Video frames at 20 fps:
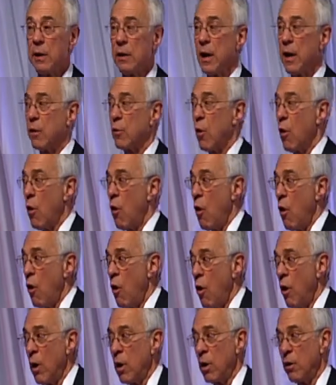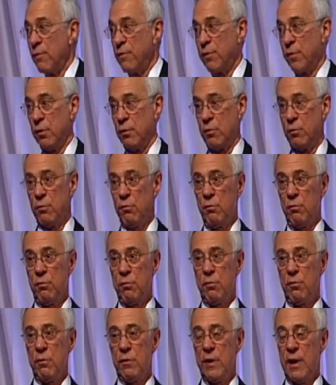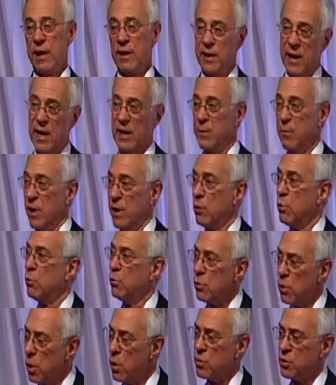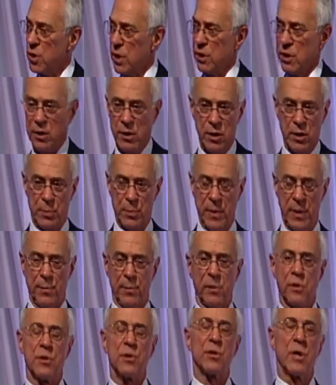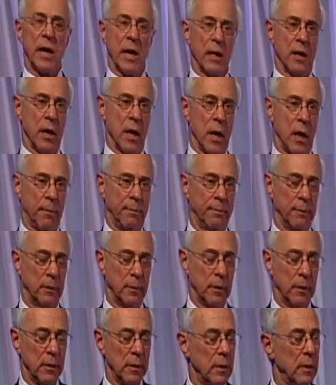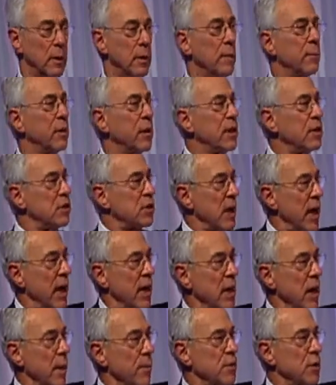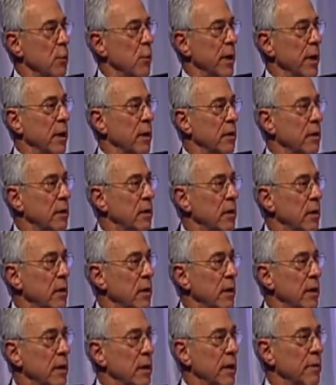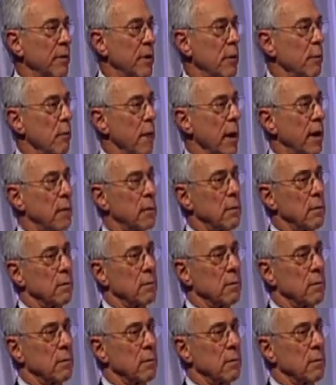And I'd like all of you, and anybody who knows any of these people, to stand up. Please stand up so we can give you the record.